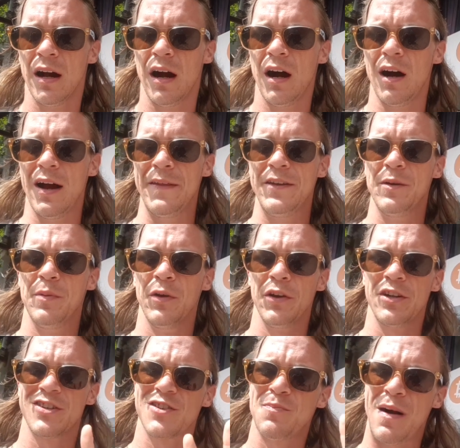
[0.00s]
and the ability
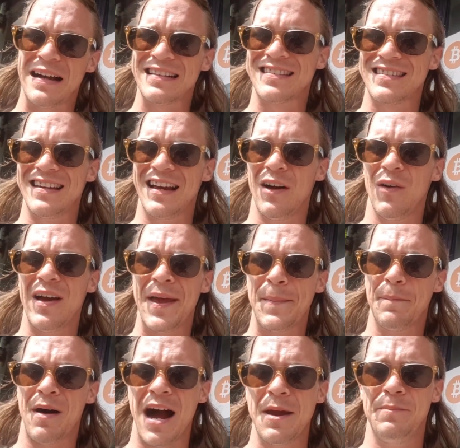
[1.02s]
to spot, sell,
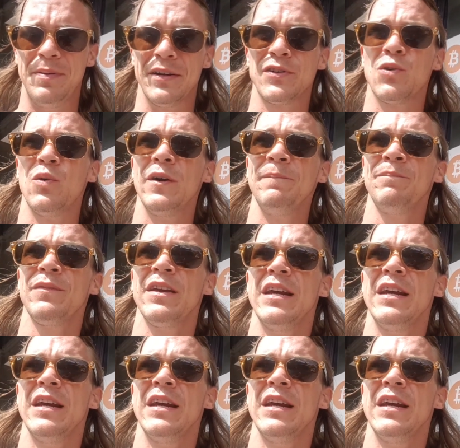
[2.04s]
and buy Bitcoin